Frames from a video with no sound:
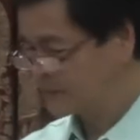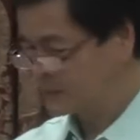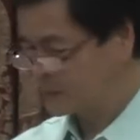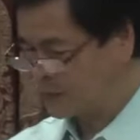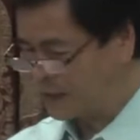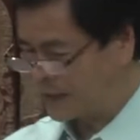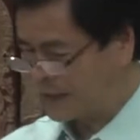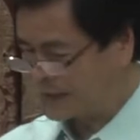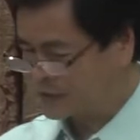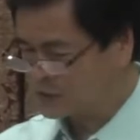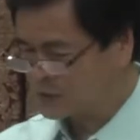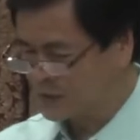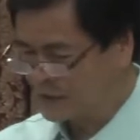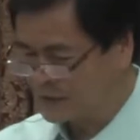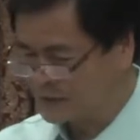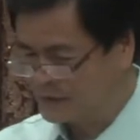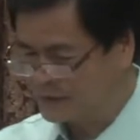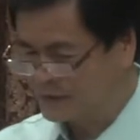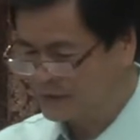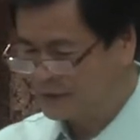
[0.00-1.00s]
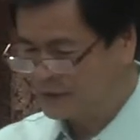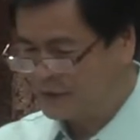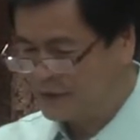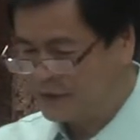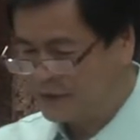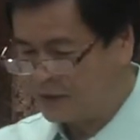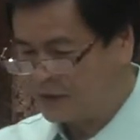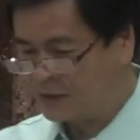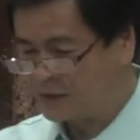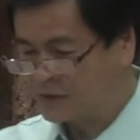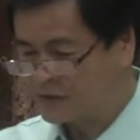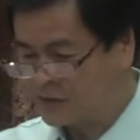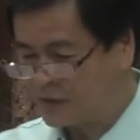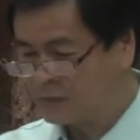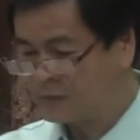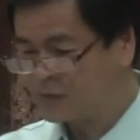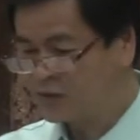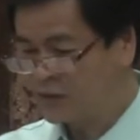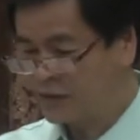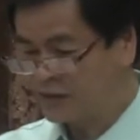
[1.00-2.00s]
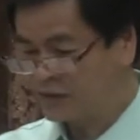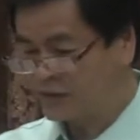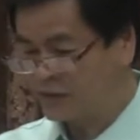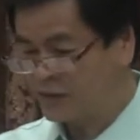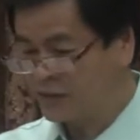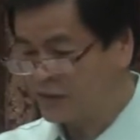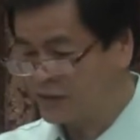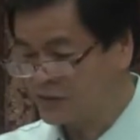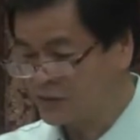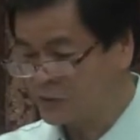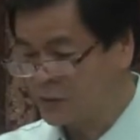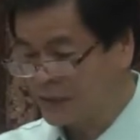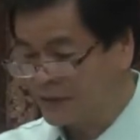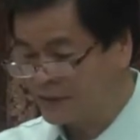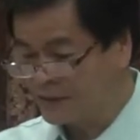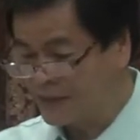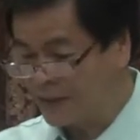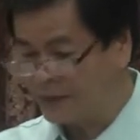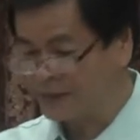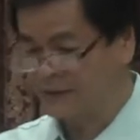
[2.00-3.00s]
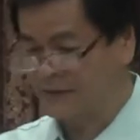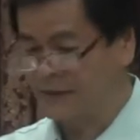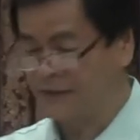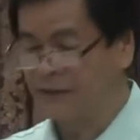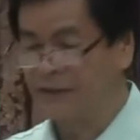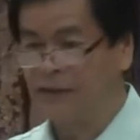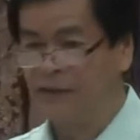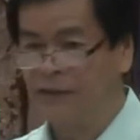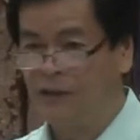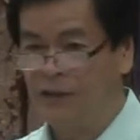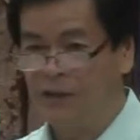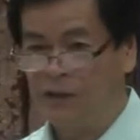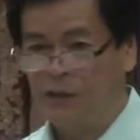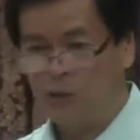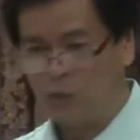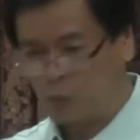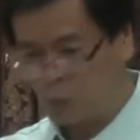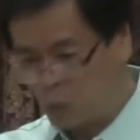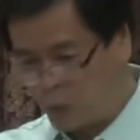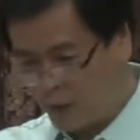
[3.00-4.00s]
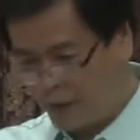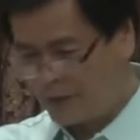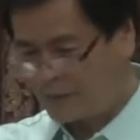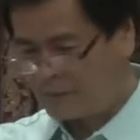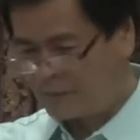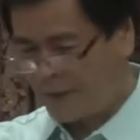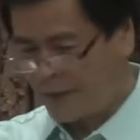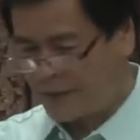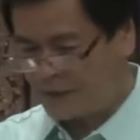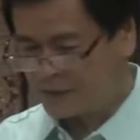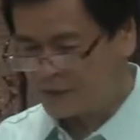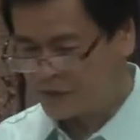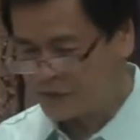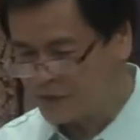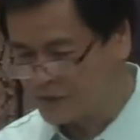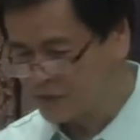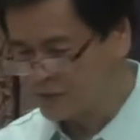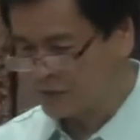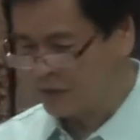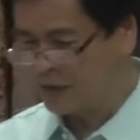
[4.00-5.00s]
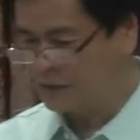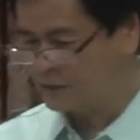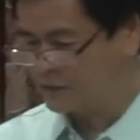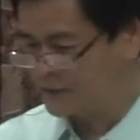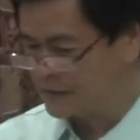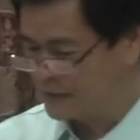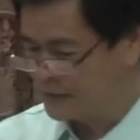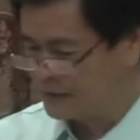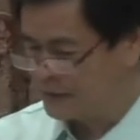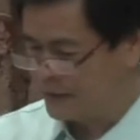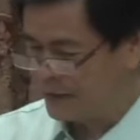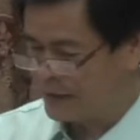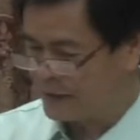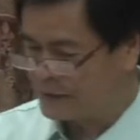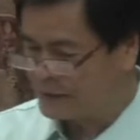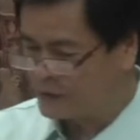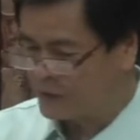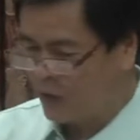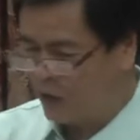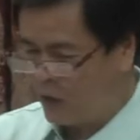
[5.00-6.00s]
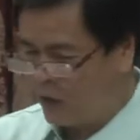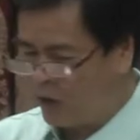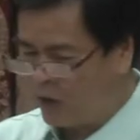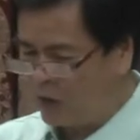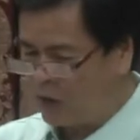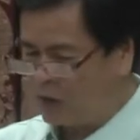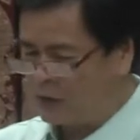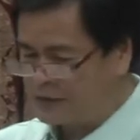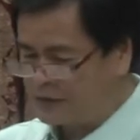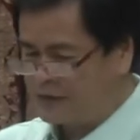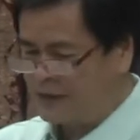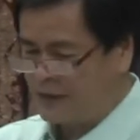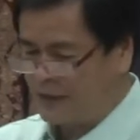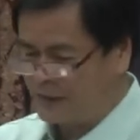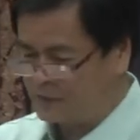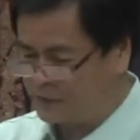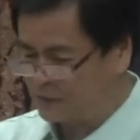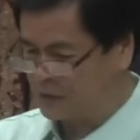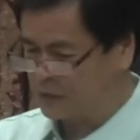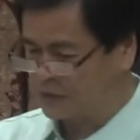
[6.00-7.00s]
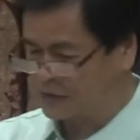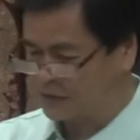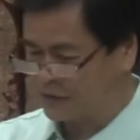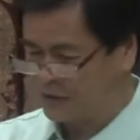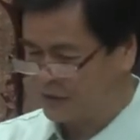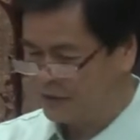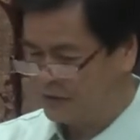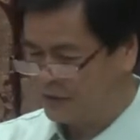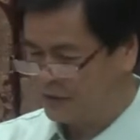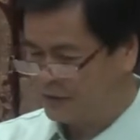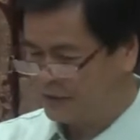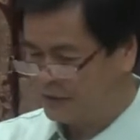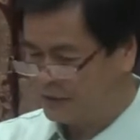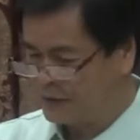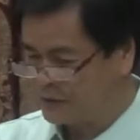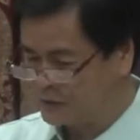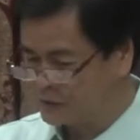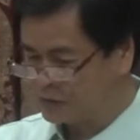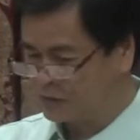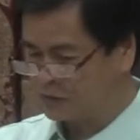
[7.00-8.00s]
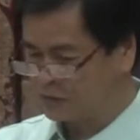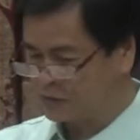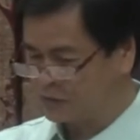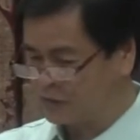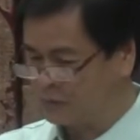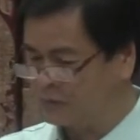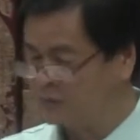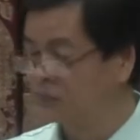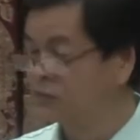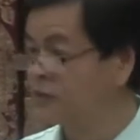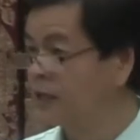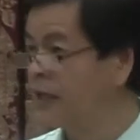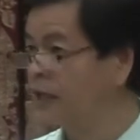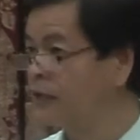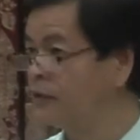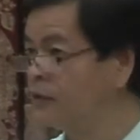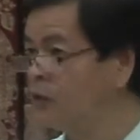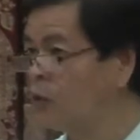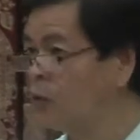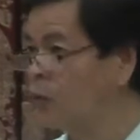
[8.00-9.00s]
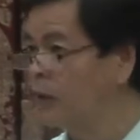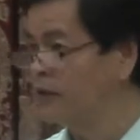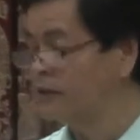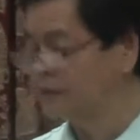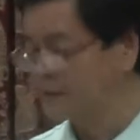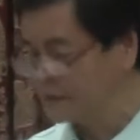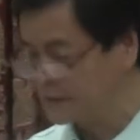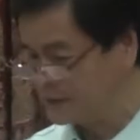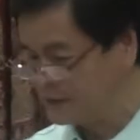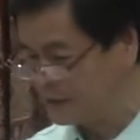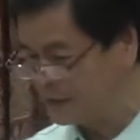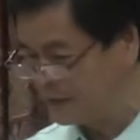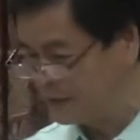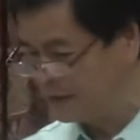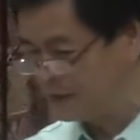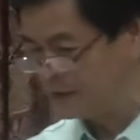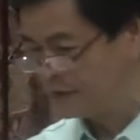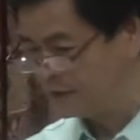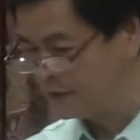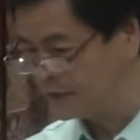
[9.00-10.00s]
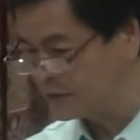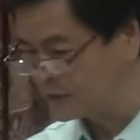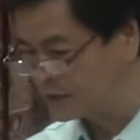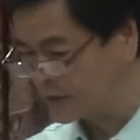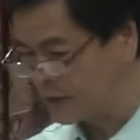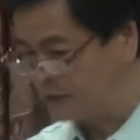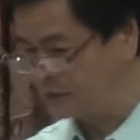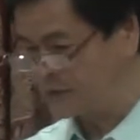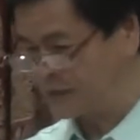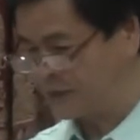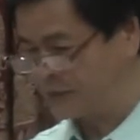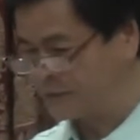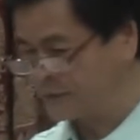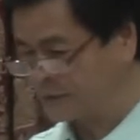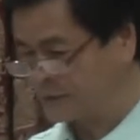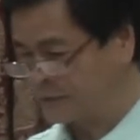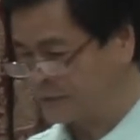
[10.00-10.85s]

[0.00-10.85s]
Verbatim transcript: Well, actually, our subject is really that. One man's discovery and all the effort he took to obtain what he discovered.